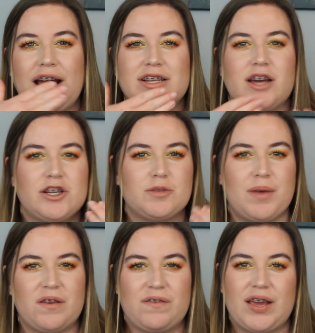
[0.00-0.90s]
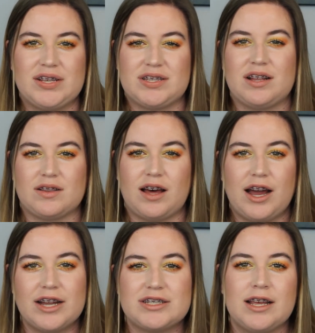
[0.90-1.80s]
I touch my face a
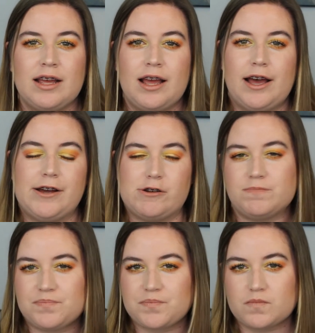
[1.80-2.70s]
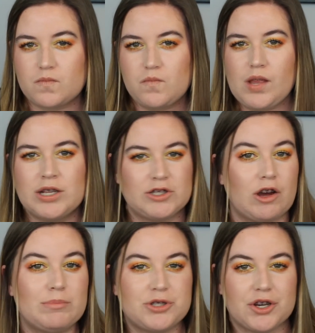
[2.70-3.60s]
lot, so
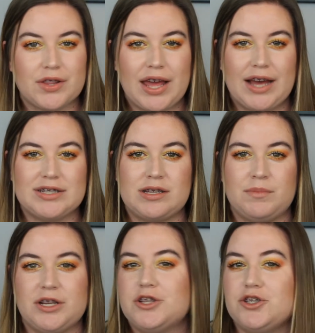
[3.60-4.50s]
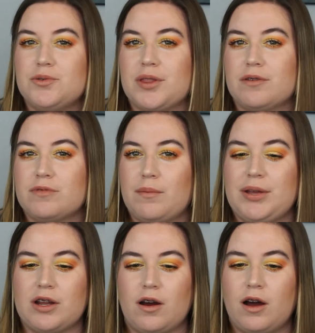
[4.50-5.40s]
I'm sure that has something to do with it
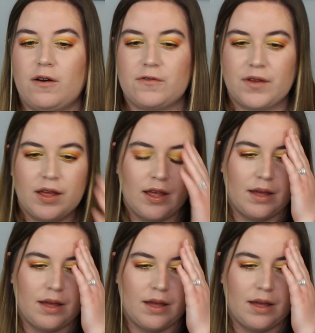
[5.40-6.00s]
rubbing off.